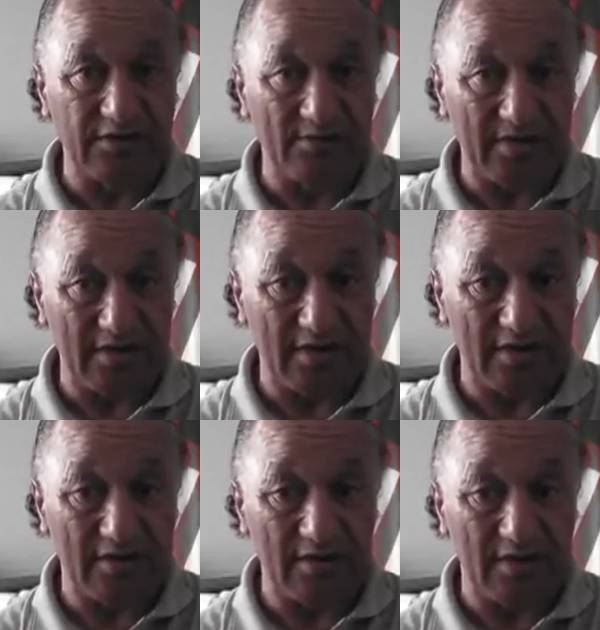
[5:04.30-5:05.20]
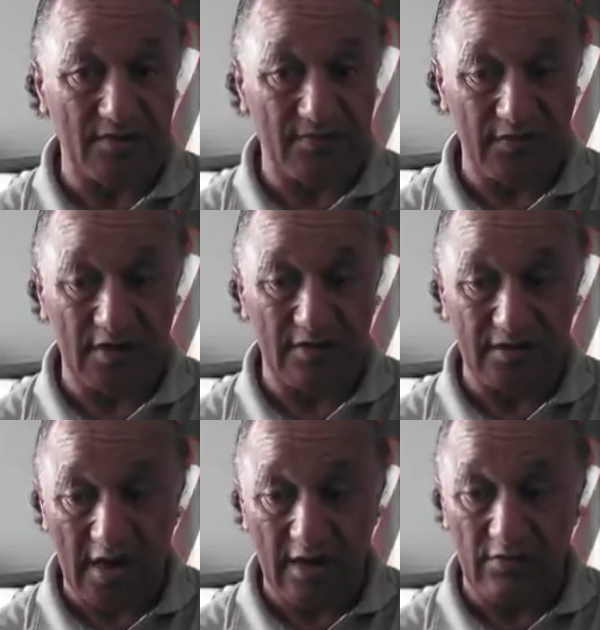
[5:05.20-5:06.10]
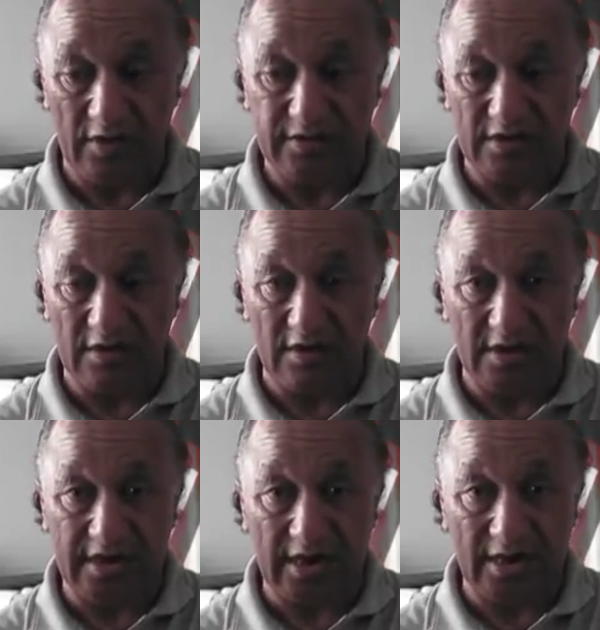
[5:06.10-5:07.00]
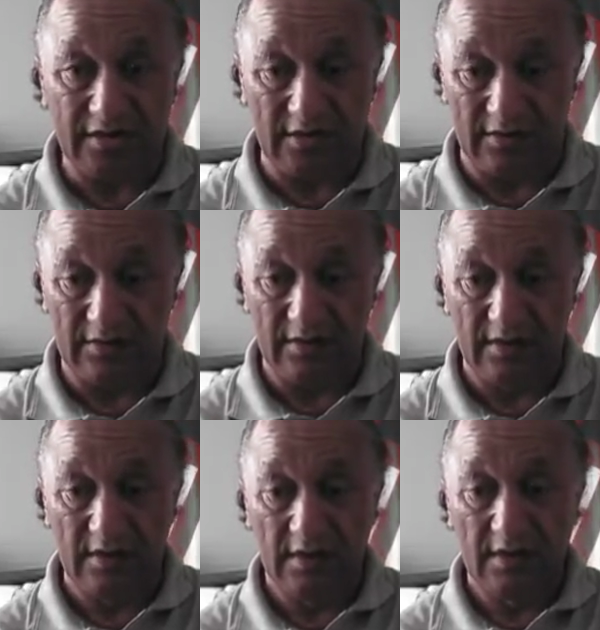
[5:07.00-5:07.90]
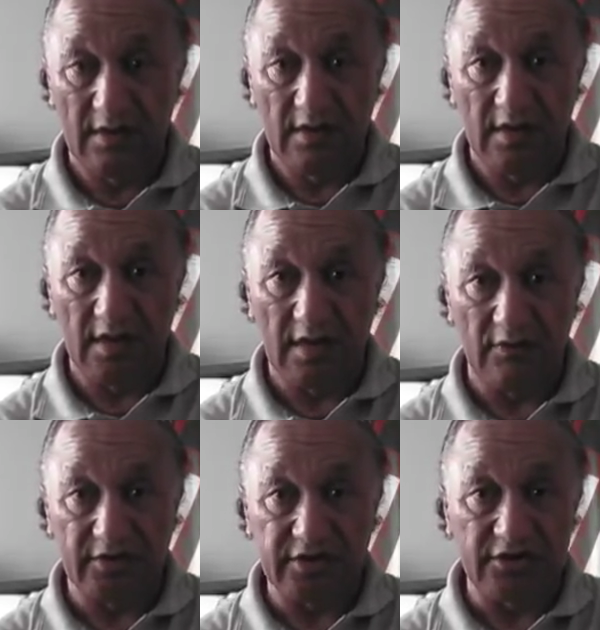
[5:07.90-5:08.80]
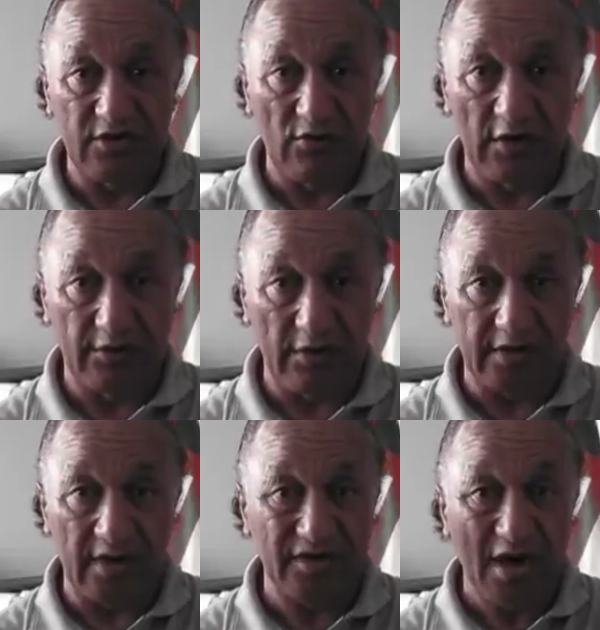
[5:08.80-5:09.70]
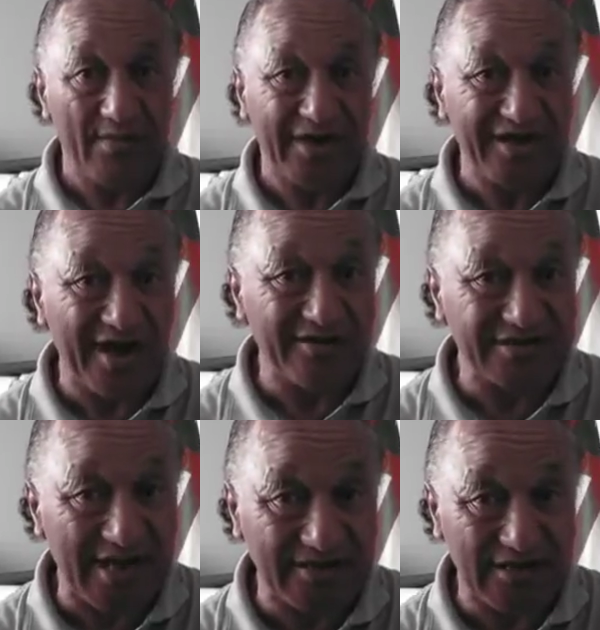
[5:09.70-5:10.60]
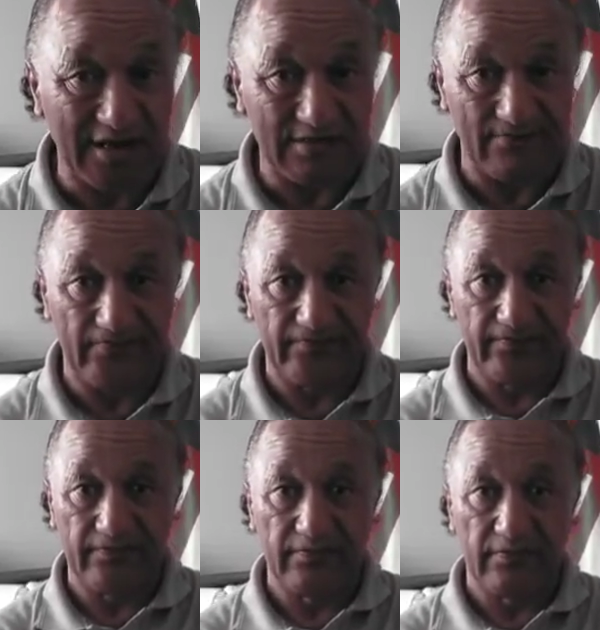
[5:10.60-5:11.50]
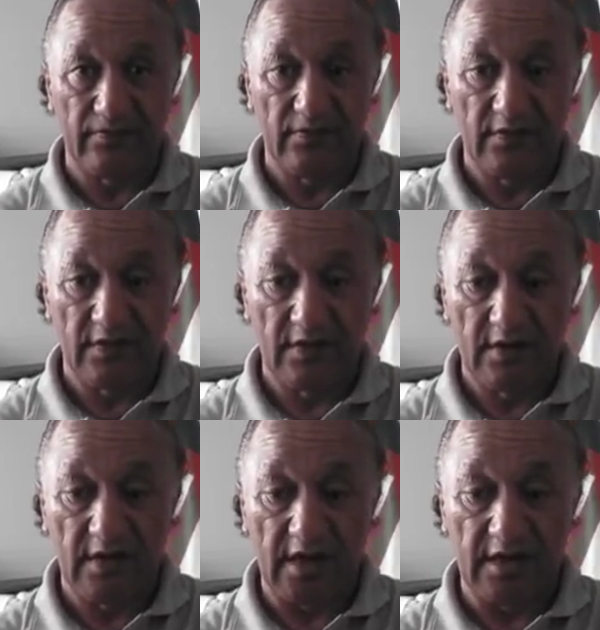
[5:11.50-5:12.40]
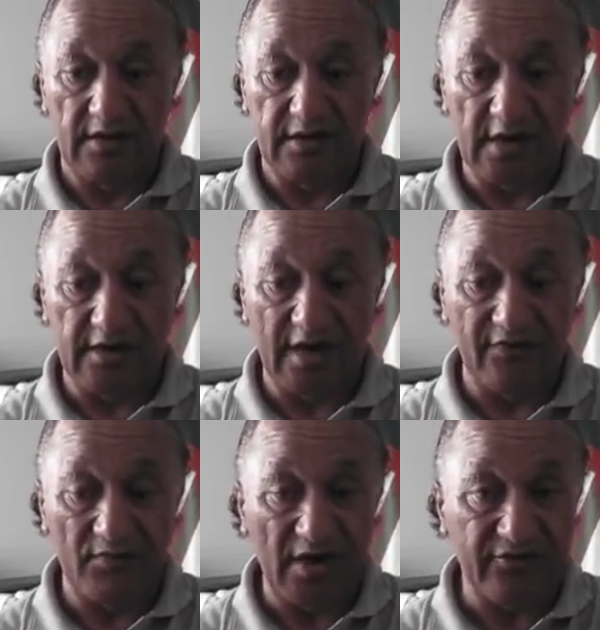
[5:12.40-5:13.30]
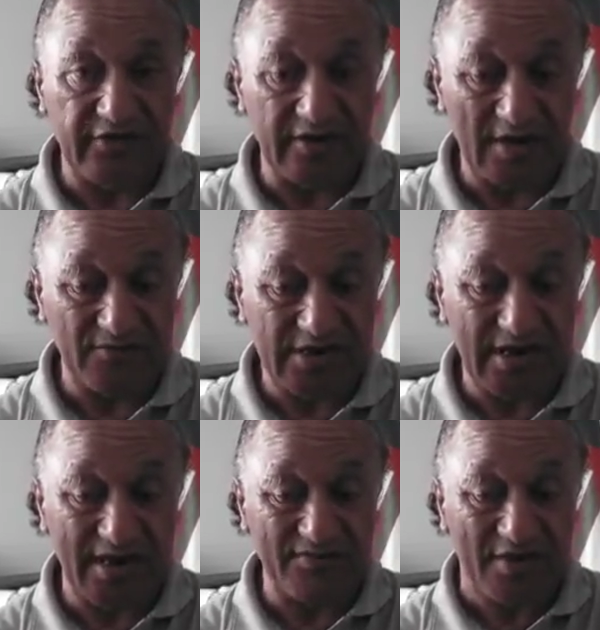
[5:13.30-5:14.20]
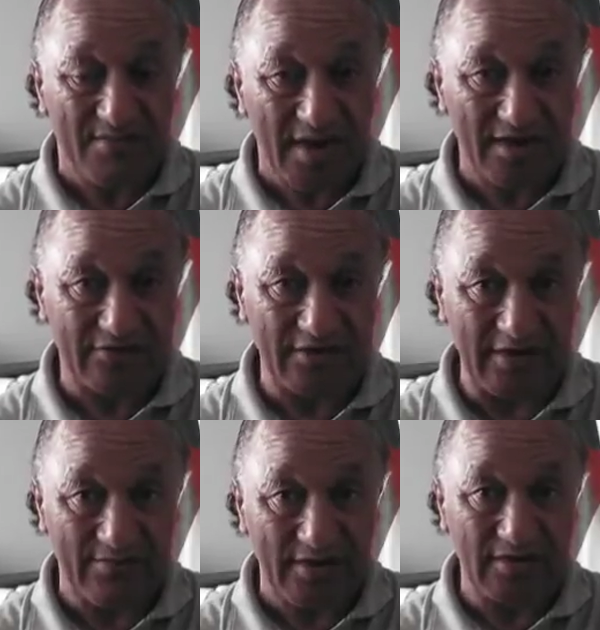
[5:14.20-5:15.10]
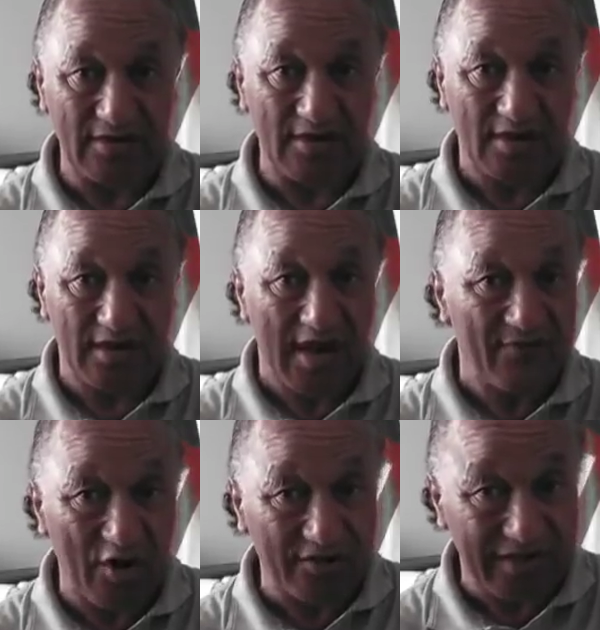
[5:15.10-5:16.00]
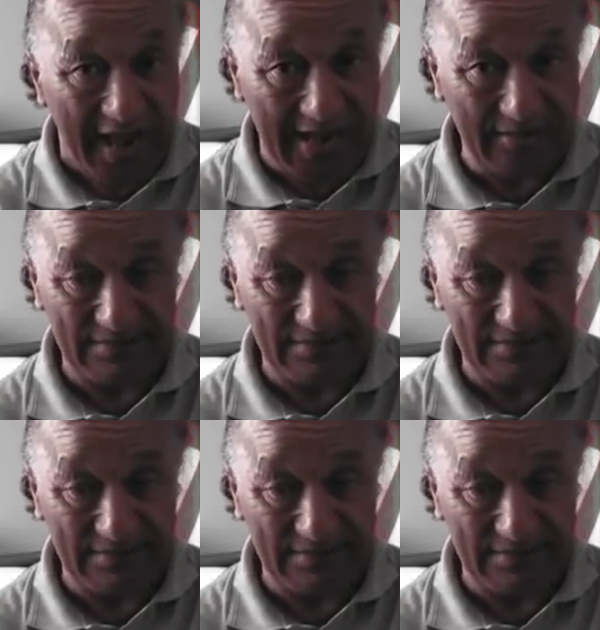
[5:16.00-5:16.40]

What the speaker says: You better know what you're going to get into with the New World Order. Nobody knows that yet. And you don't have a military. I'm setting up the military in Britain. You haven't got that.